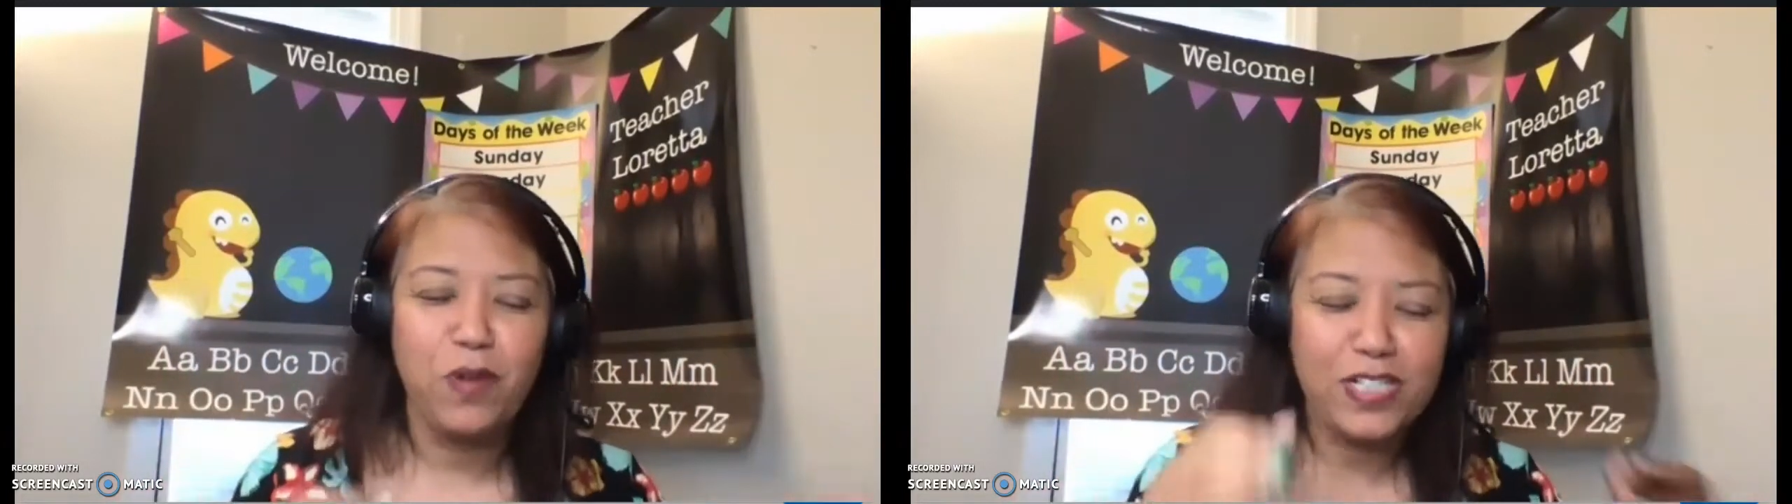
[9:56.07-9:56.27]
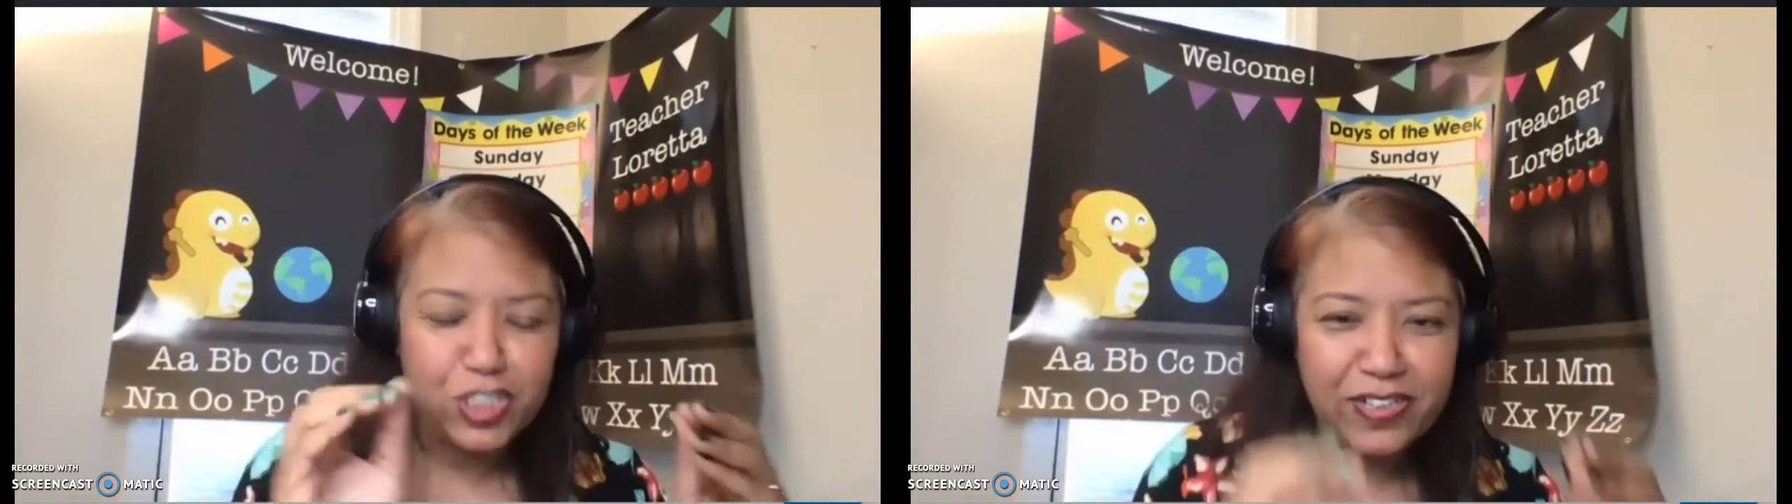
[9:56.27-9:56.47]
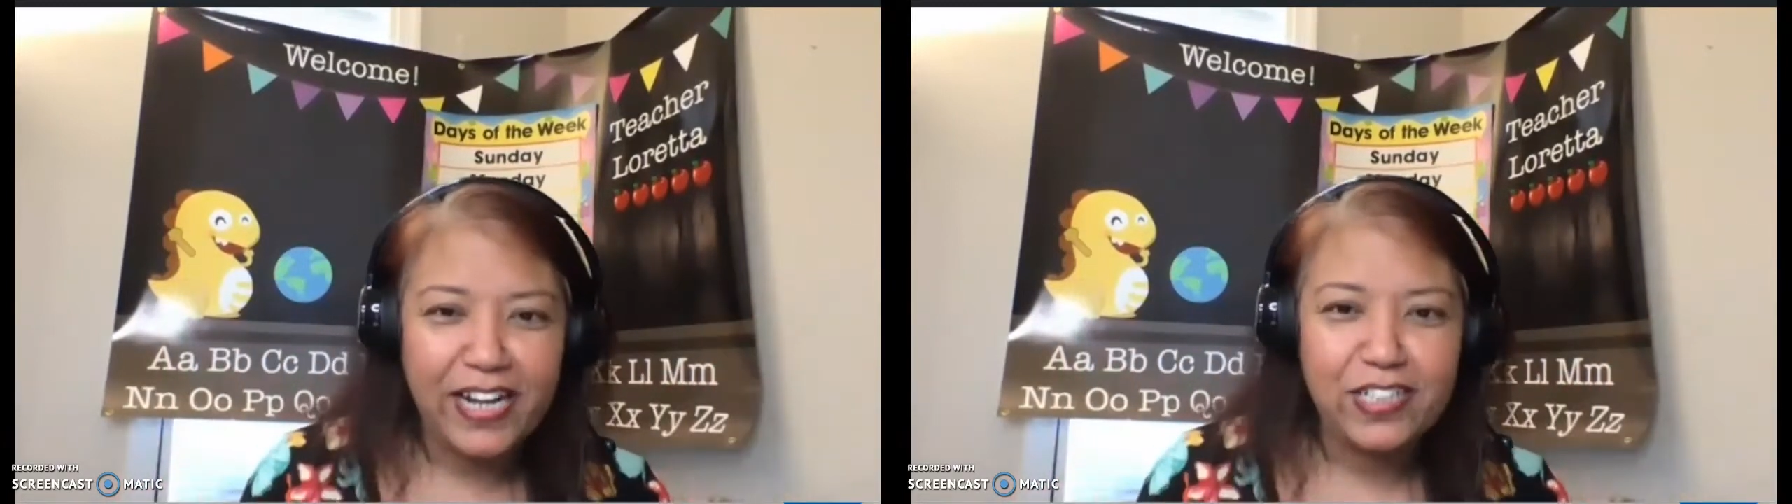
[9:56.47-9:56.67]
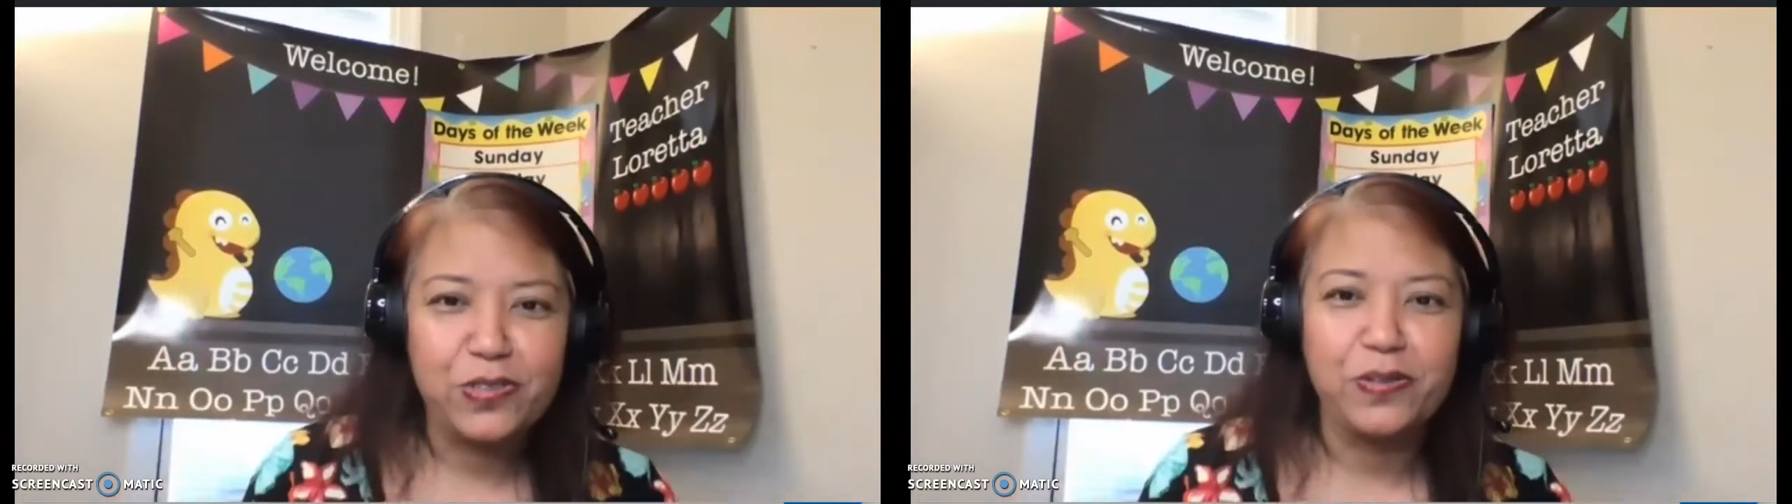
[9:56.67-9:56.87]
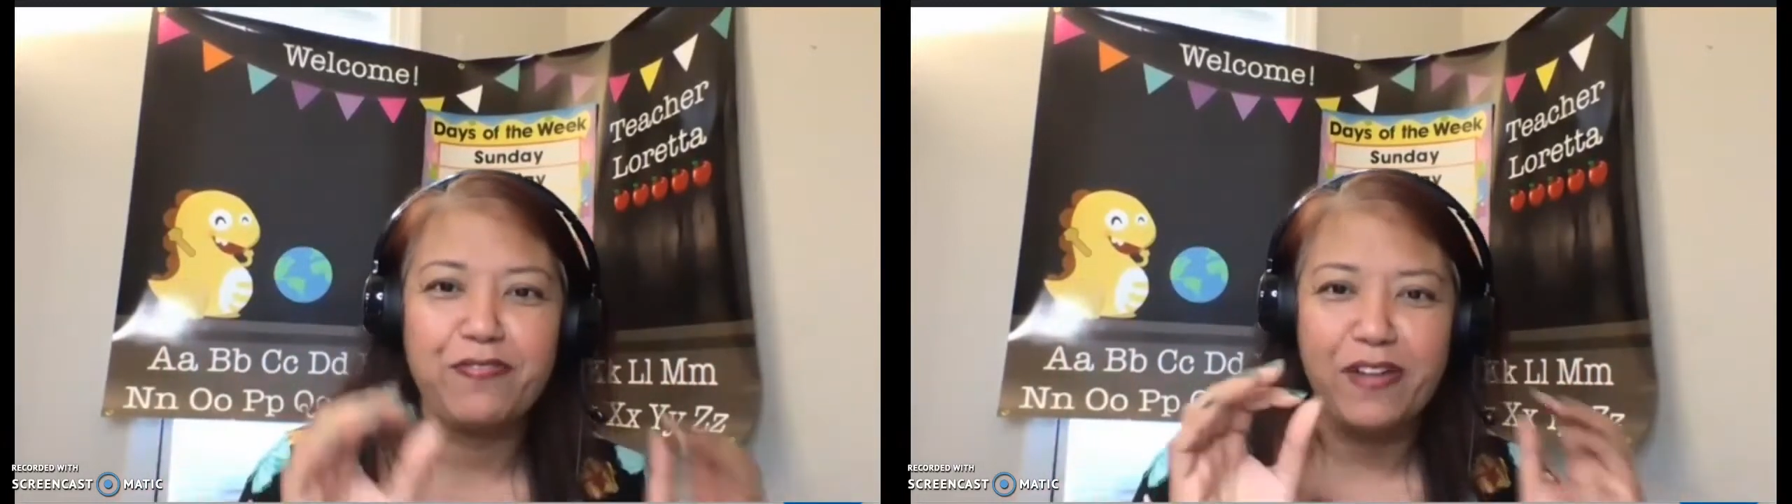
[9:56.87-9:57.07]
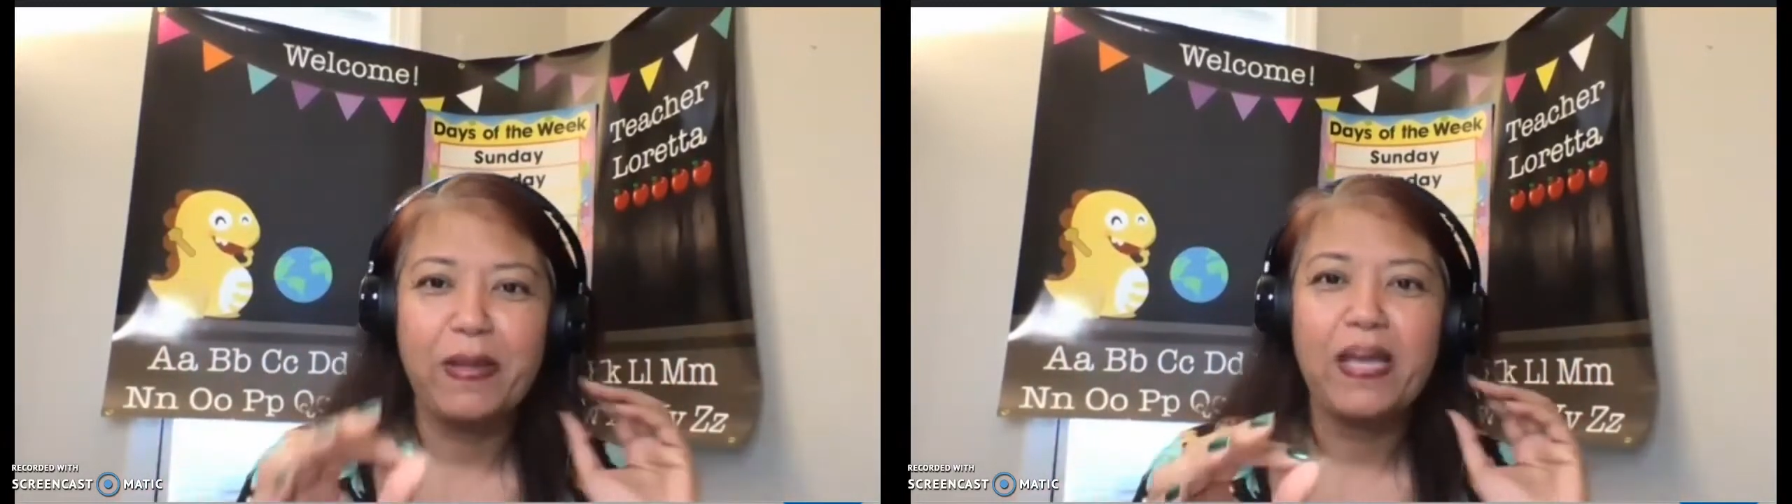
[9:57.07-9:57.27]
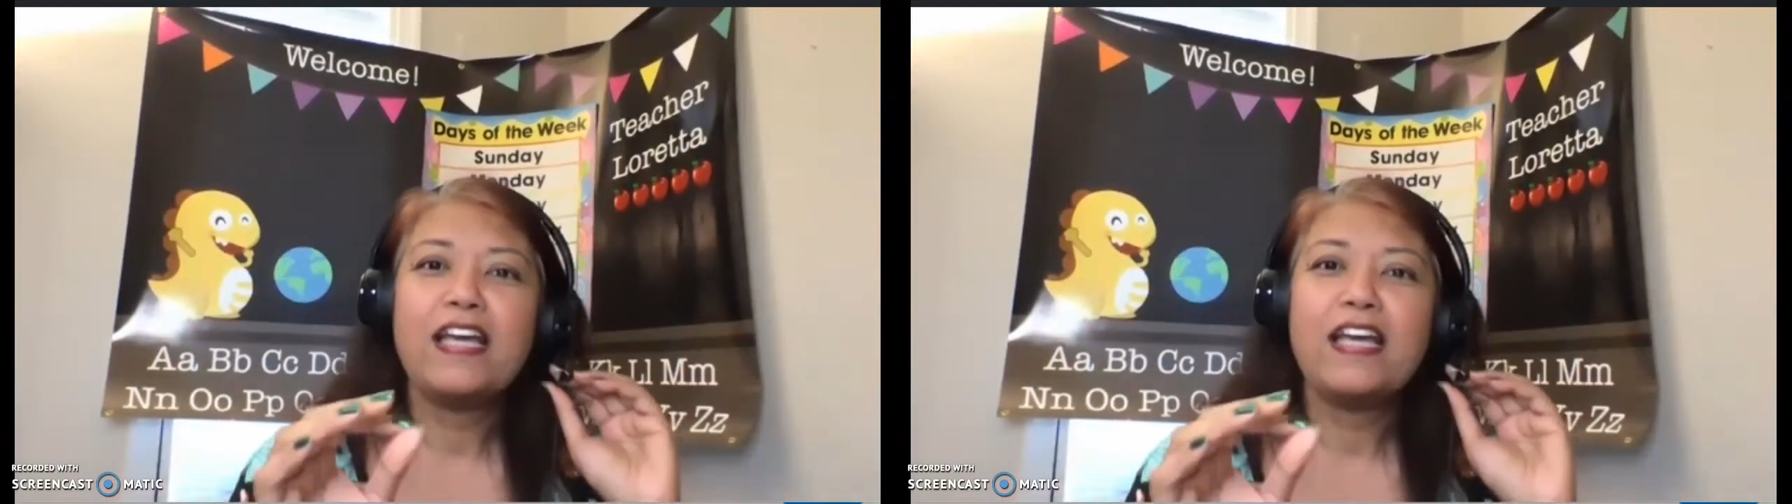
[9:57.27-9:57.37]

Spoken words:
What should I do if I'm,